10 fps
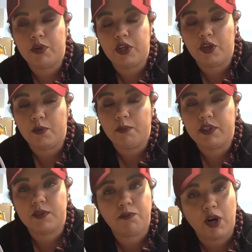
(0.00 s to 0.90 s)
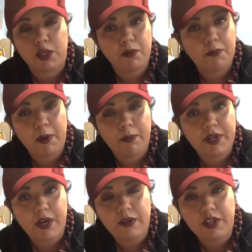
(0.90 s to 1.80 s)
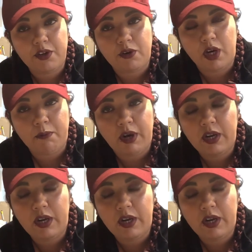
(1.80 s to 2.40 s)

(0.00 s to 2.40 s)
I, I don't remember what I'm talking about here.